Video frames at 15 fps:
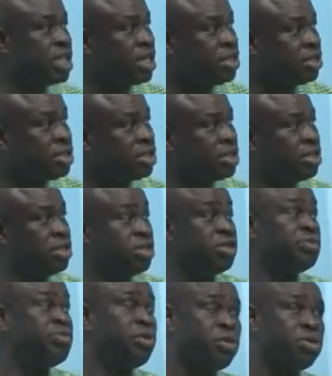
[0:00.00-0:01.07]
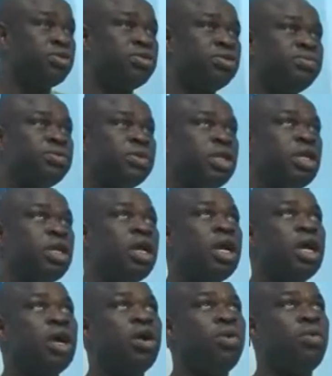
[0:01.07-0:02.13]
sandcrete blocks.
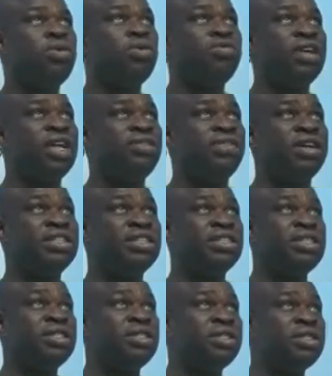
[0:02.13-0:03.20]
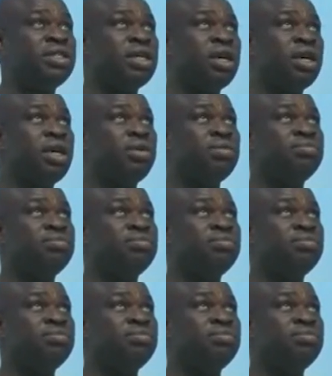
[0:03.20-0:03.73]
One of the advantages